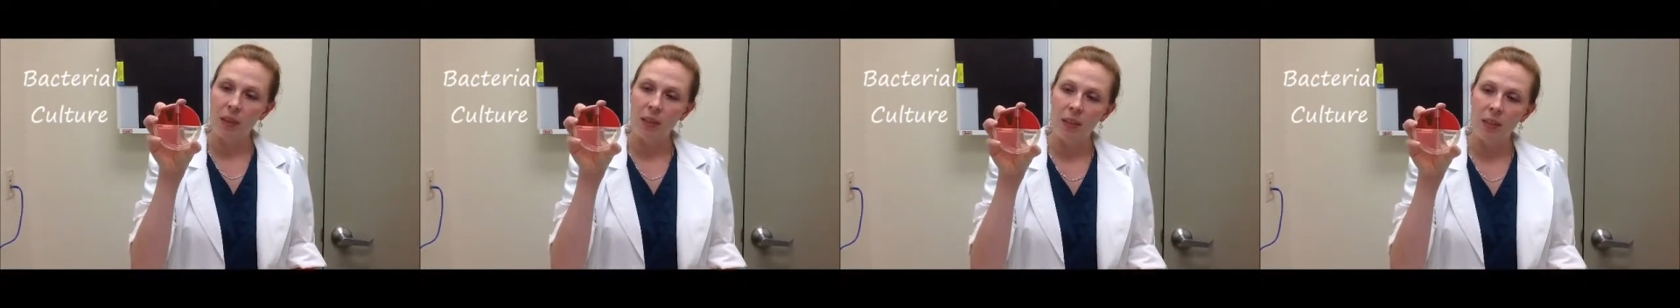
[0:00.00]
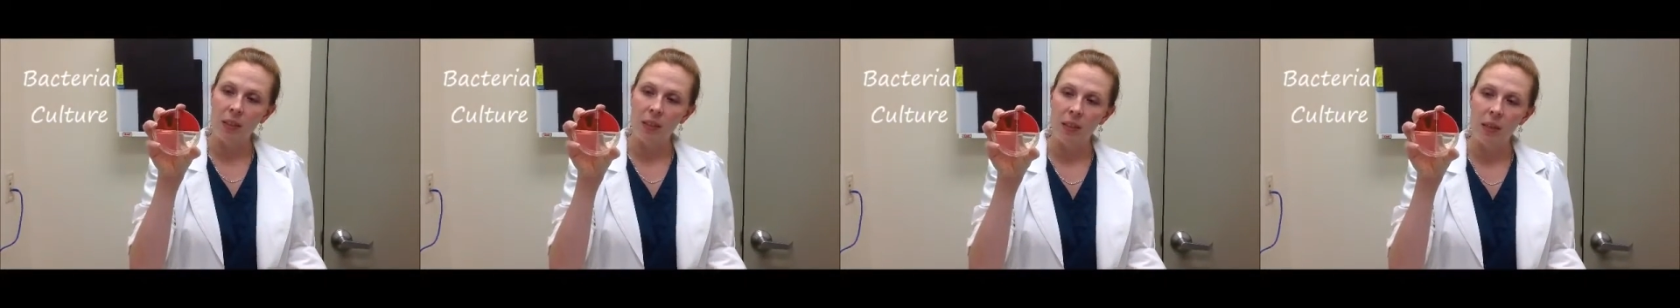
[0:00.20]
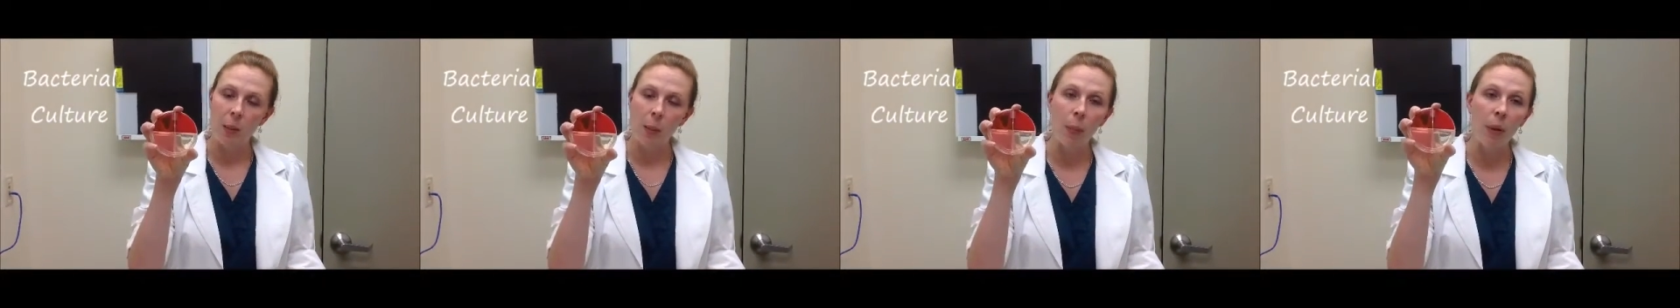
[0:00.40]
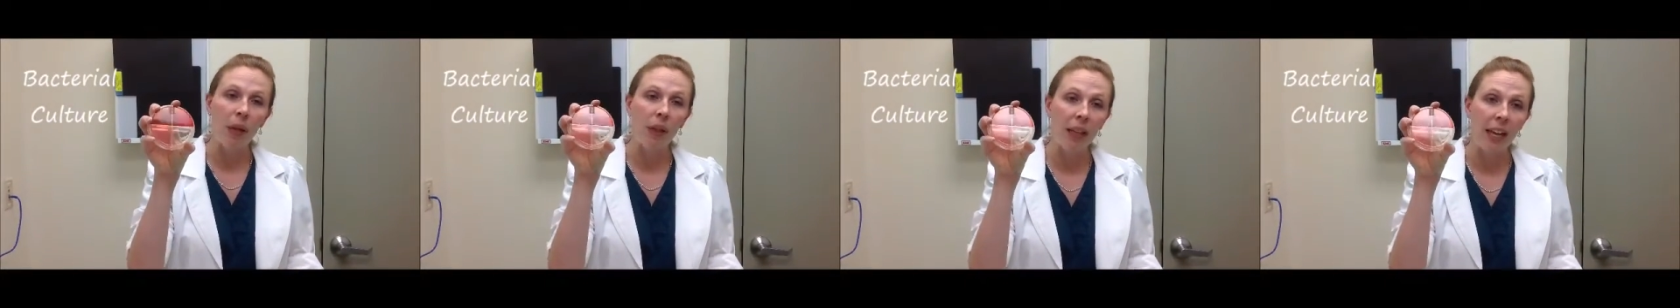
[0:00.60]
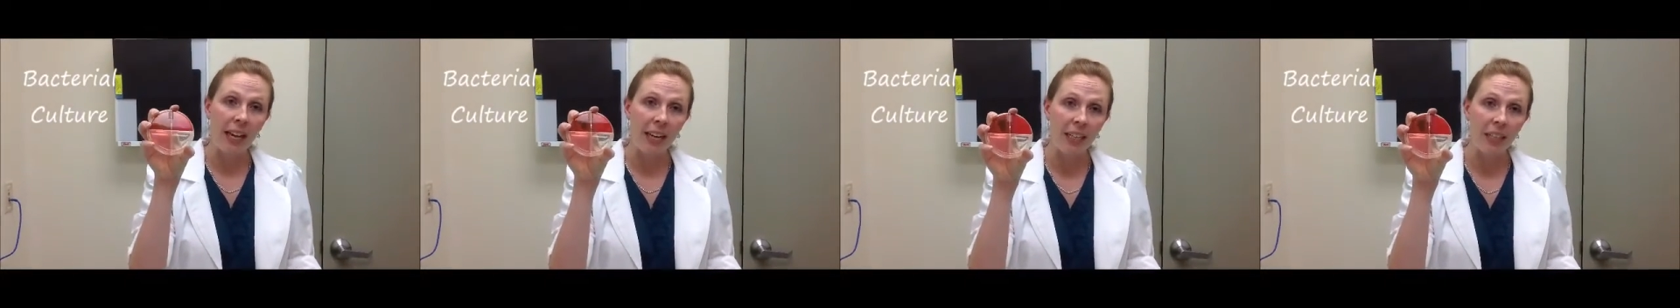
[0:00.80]
It's a
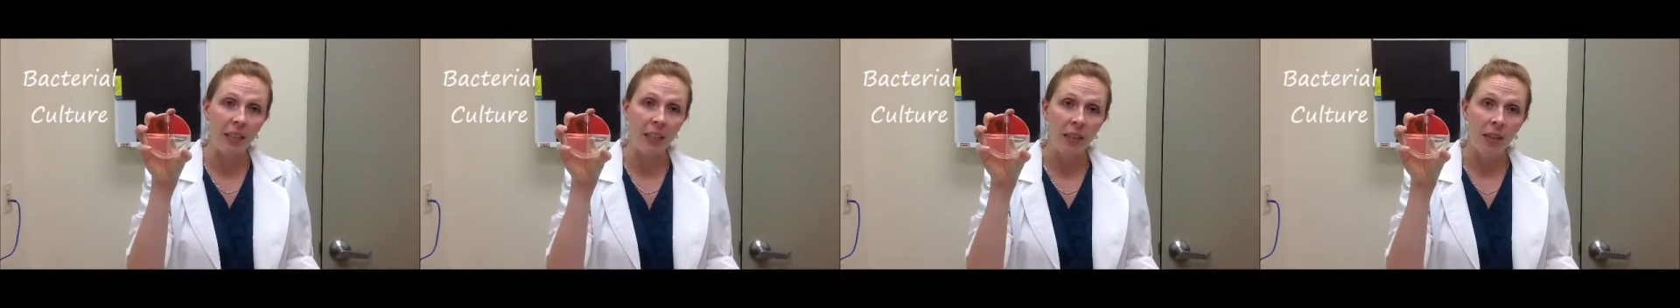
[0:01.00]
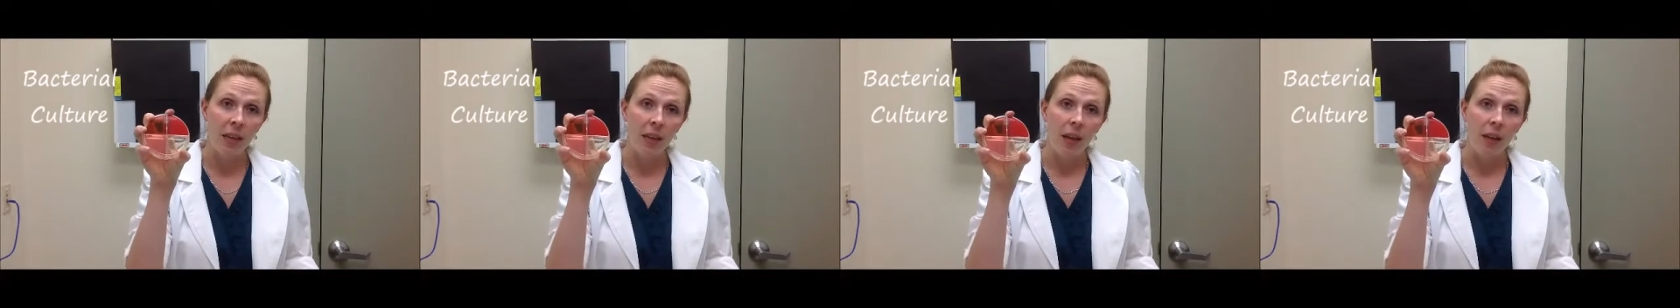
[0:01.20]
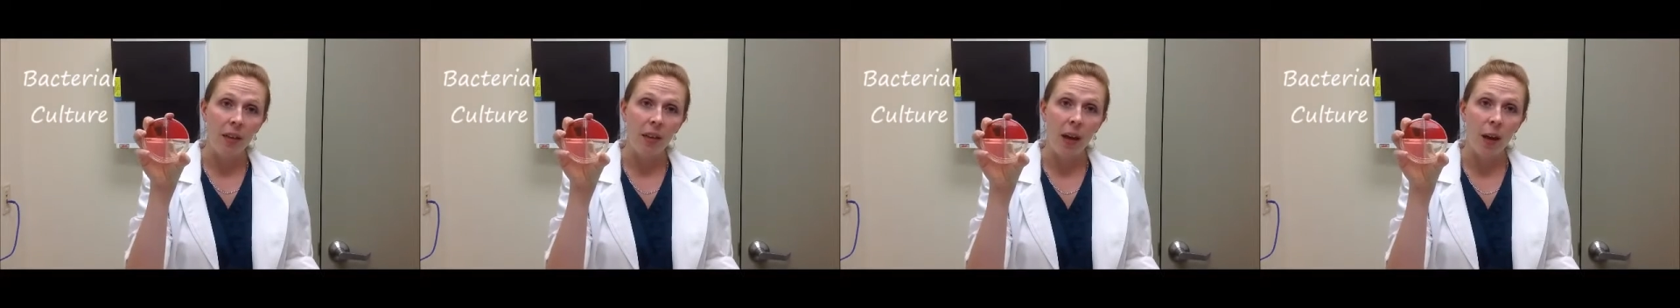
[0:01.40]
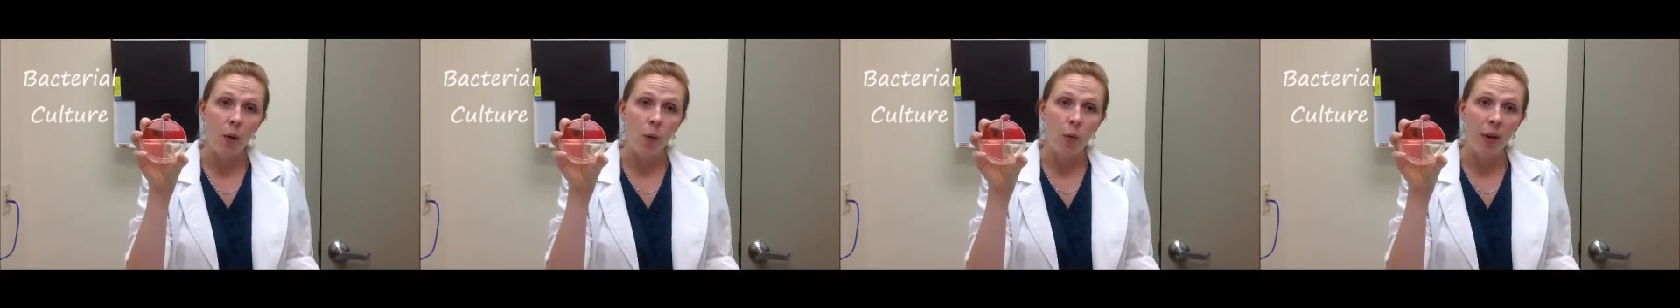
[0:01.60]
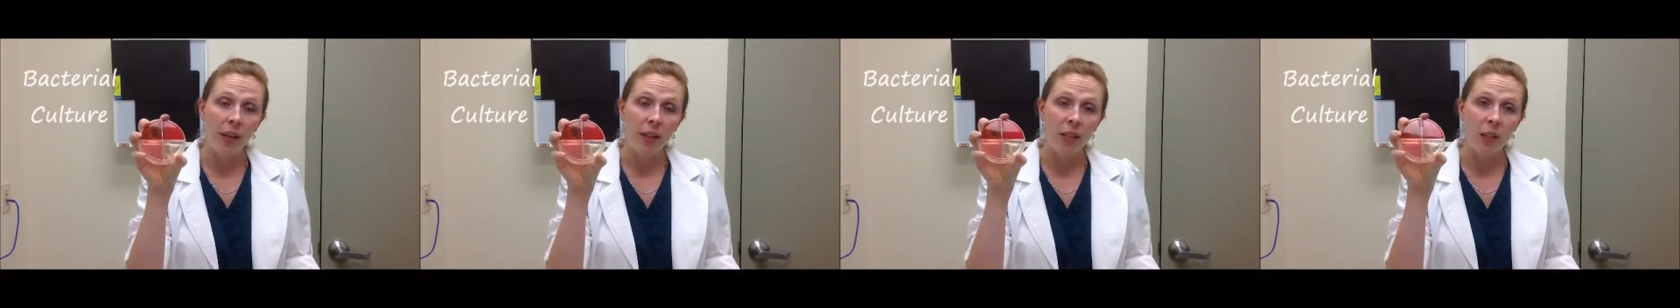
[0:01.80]
plate
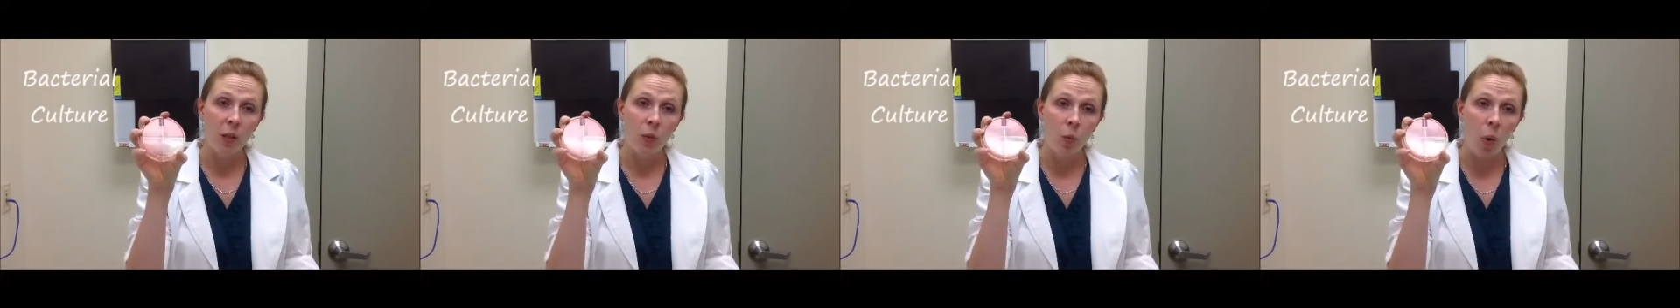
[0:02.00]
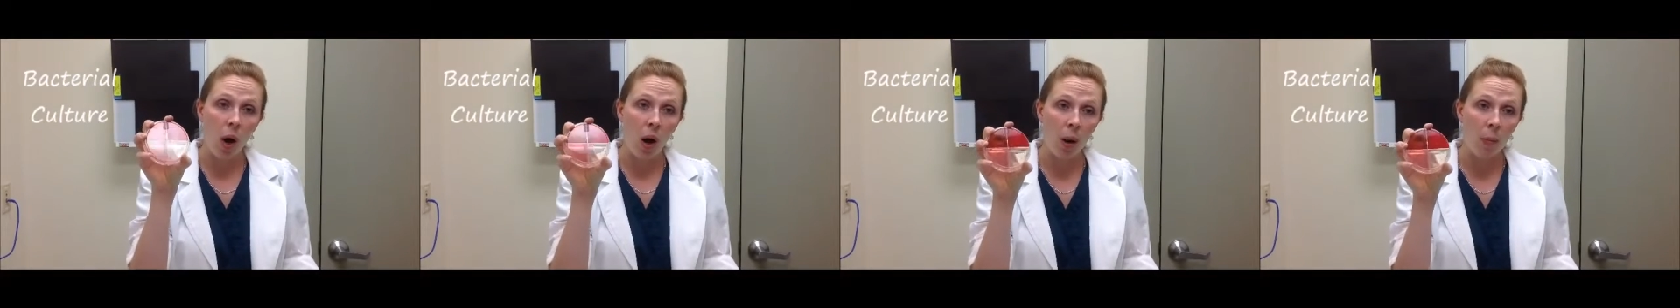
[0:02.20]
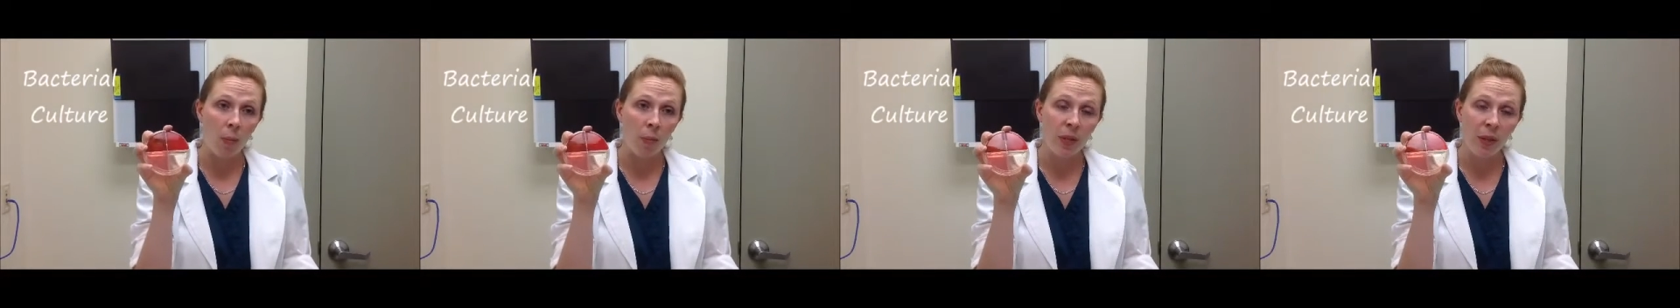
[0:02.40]
that we swab